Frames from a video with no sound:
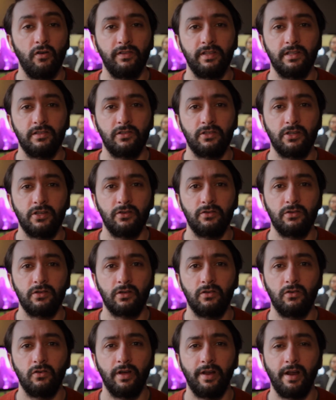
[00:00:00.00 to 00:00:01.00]
in Scooter
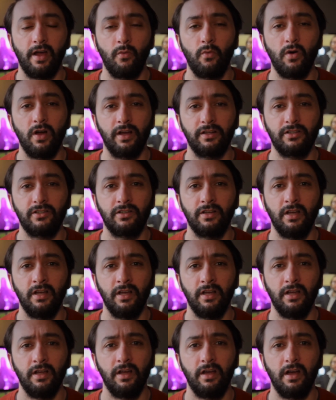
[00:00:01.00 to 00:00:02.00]
Coin. I worked
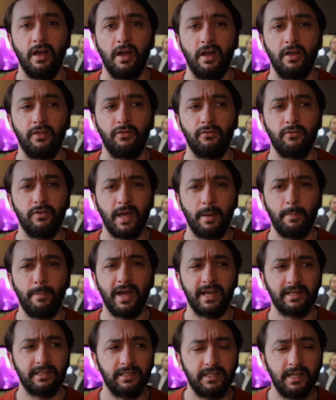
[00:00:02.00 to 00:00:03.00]
through that
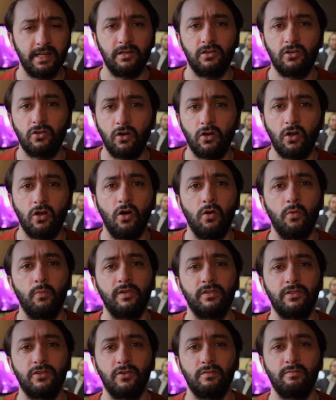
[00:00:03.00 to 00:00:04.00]
backstage.com
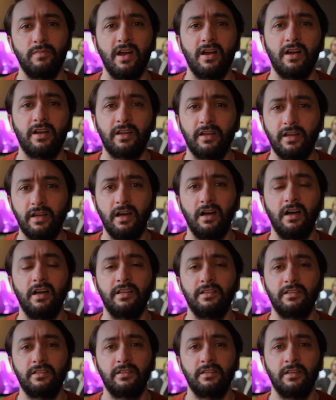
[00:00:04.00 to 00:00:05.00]
with two American
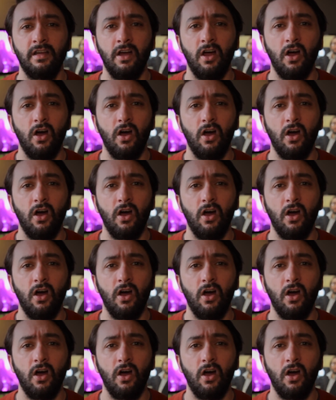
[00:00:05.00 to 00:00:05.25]
guys